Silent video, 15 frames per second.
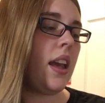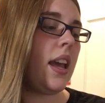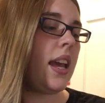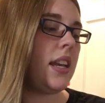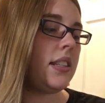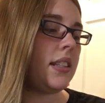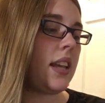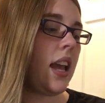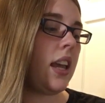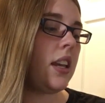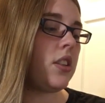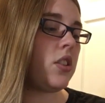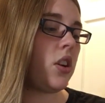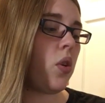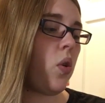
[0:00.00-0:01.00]
He sang
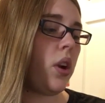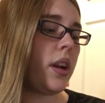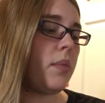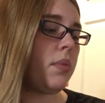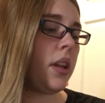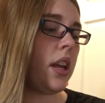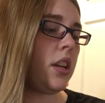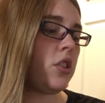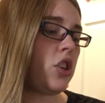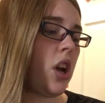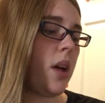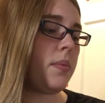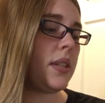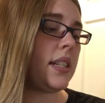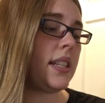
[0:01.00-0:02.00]
and took organ playing
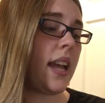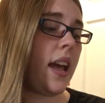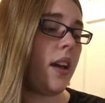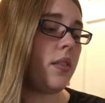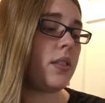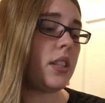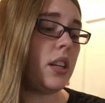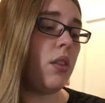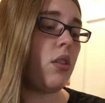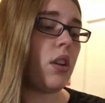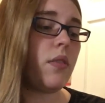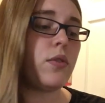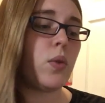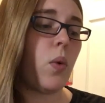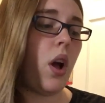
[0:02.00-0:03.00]
jobs in towns near
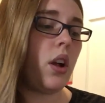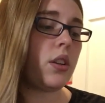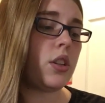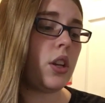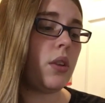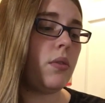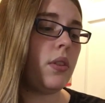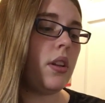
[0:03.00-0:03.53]
enough to walk to.